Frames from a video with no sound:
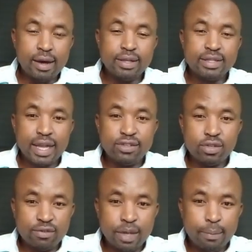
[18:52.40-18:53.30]
size
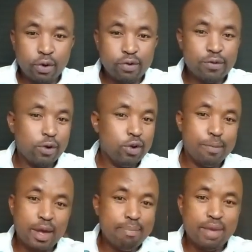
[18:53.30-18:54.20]
of the portfolio.
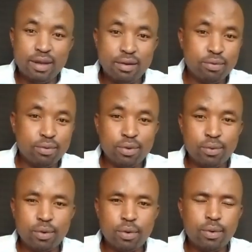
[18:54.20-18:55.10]
Maybe
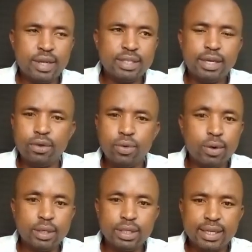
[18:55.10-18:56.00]
we are saying you
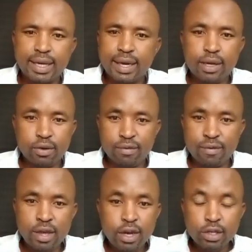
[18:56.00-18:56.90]
want a target of
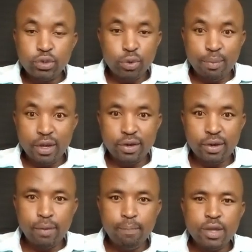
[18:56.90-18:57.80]
2 million.
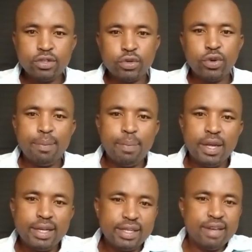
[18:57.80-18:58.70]
So you can be
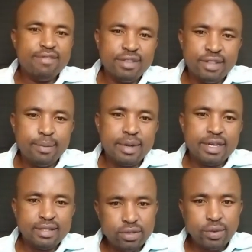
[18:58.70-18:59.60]
getting every 3
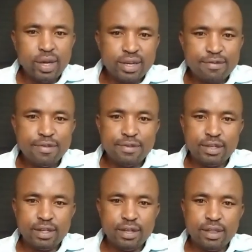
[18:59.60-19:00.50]
months, you get a
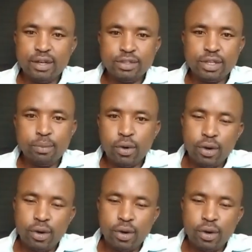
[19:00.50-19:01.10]
50,000 bond.